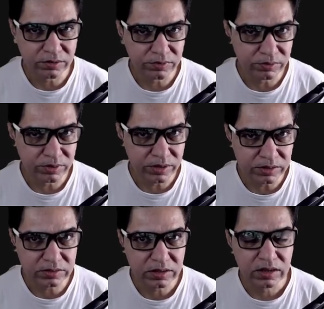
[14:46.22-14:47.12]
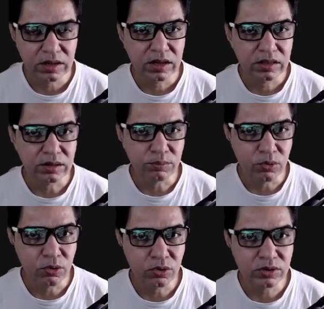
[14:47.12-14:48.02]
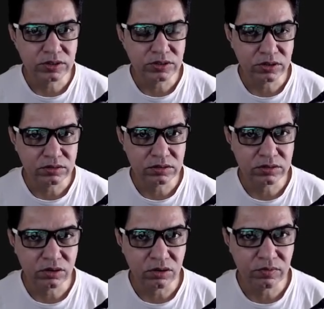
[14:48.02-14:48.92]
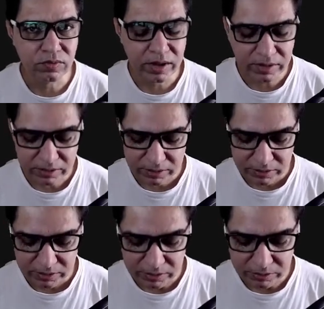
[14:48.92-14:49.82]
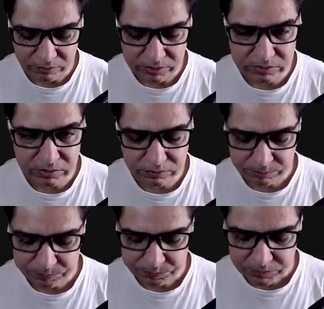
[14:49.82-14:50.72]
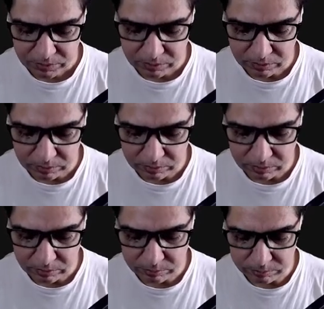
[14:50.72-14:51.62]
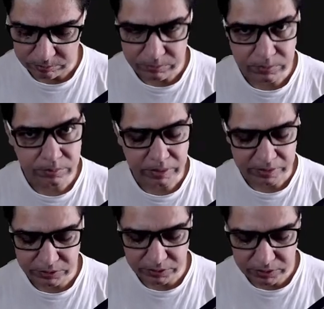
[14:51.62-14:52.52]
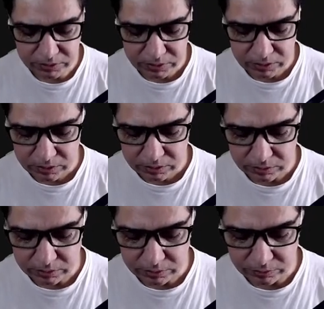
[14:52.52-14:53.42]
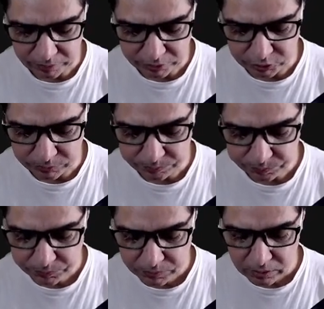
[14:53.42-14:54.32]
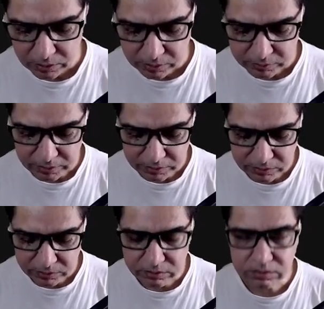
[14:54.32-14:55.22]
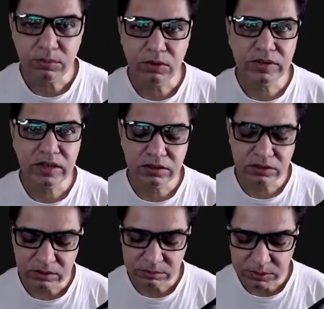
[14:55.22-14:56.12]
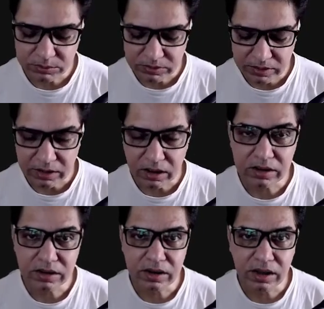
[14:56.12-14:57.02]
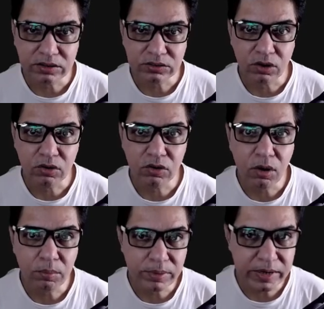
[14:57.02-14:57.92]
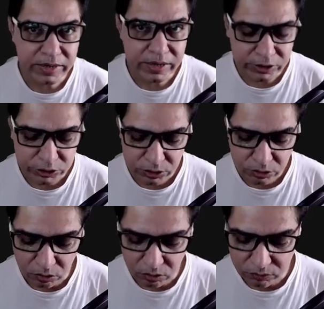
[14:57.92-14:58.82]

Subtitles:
fever is, the more the chances of an invasive bacterial infection. Then some of the other symptoms can occur as a complication of